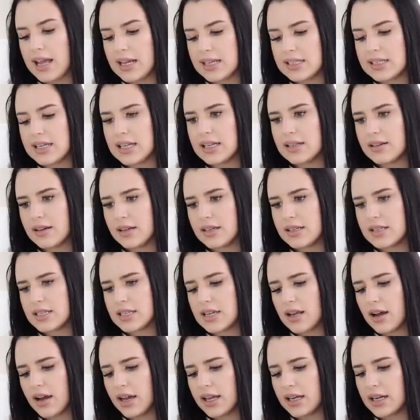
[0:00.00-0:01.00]

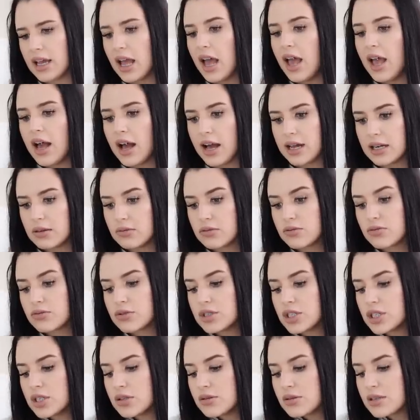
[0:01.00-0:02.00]
£18.99 and it was
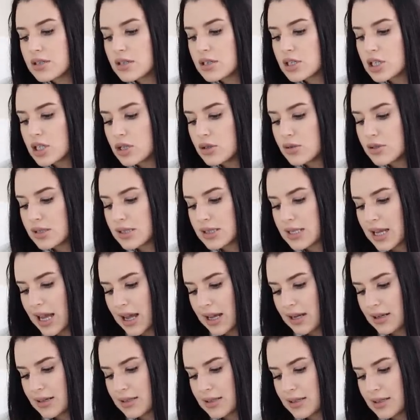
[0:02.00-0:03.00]
reduced to
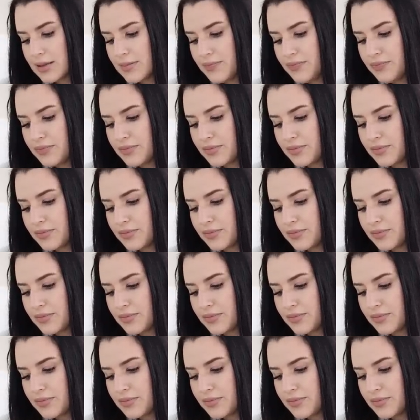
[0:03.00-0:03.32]
£6.